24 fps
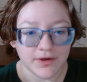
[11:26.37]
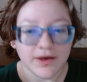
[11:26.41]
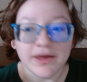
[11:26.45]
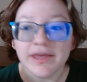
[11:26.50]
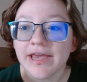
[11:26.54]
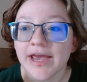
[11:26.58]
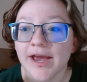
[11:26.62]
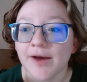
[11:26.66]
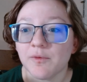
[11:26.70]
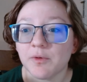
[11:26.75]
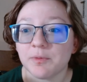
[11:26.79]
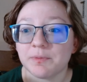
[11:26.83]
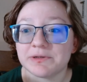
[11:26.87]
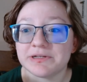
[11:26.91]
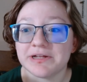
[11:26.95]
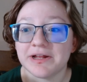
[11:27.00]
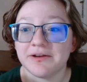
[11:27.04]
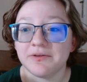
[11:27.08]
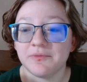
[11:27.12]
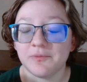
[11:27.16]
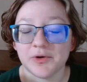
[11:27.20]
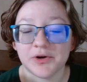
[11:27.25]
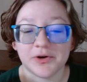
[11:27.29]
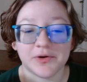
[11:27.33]
yeah,
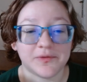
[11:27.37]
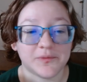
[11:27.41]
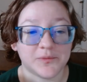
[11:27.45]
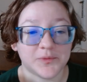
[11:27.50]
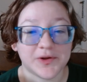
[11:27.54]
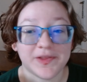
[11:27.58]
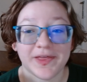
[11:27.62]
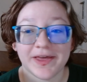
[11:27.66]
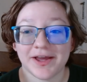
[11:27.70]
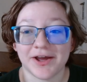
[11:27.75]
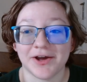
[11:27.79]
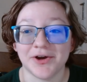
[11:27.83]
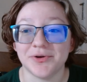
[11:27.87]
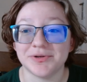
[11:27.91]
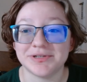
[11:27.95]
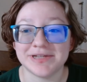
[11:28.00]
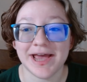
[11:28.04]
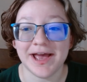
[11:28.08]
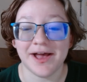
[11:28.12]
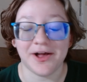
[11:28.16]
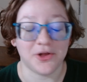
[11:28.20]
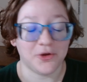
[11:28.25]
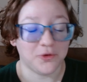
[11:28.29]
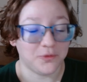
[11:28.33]
we're like a
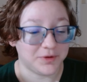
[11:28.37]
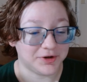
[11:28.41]
hotel.